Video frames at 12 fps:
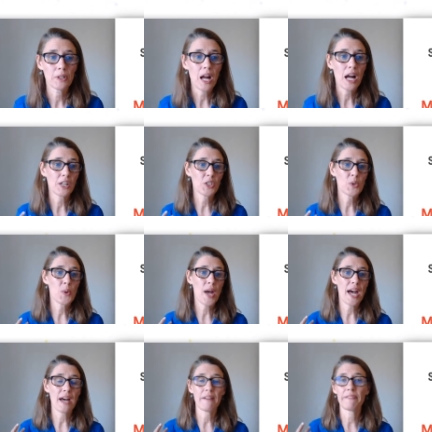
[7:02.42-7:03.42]
Uh, you
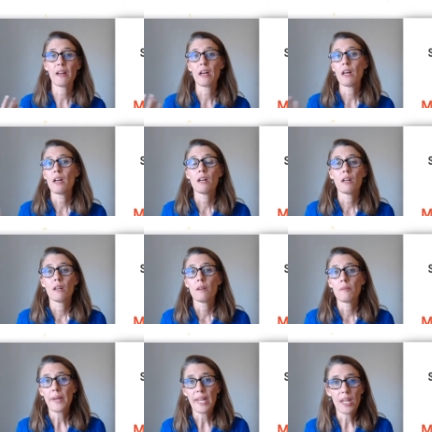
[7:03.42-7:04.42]
have
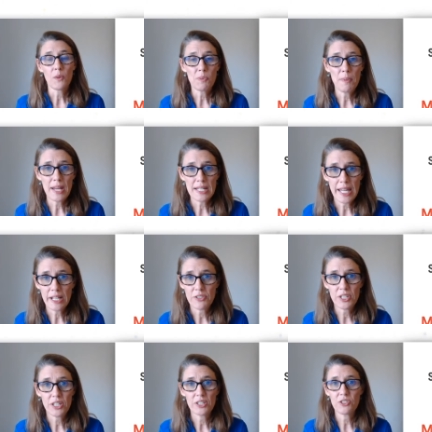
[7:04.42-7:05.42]
pain with
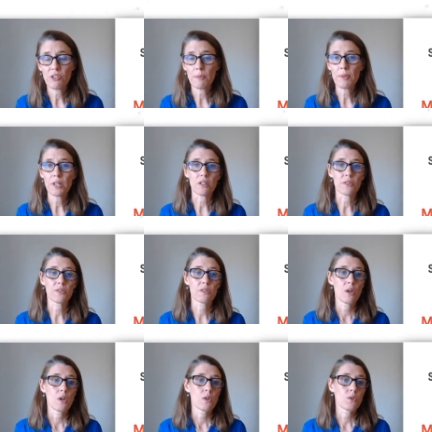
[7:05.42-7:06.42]
maintainers and
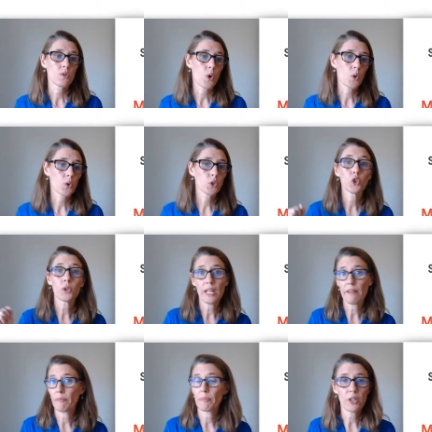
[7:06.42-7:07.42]
contributors. So you can
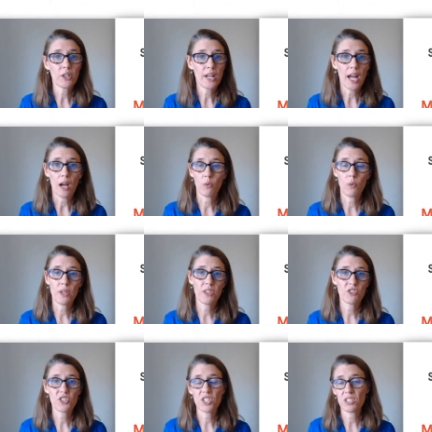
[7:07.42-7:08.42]
have burnout when
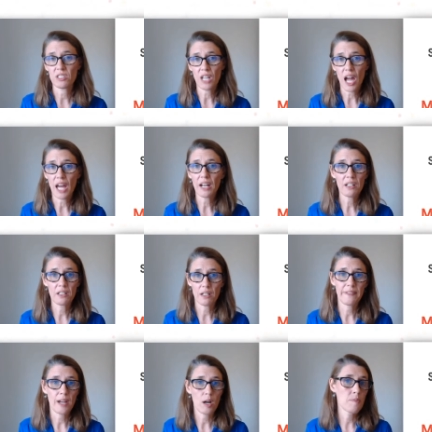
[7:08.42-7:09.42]
there's just not
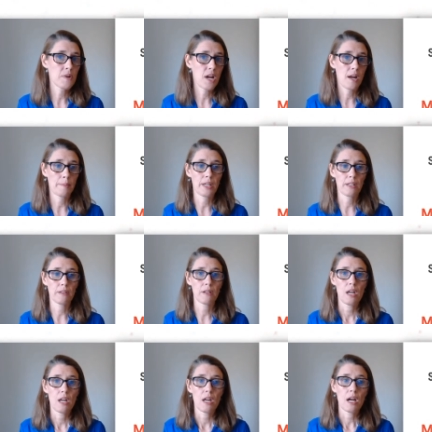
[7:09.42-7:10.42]
enough help coming.
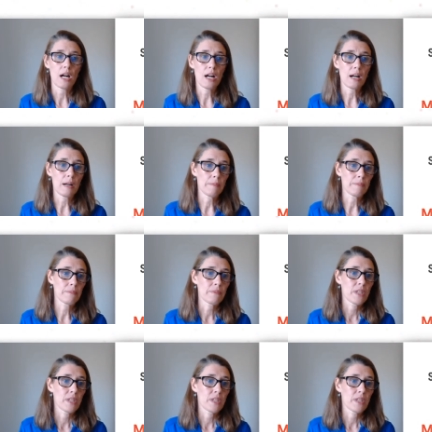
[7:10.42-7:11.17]
Um,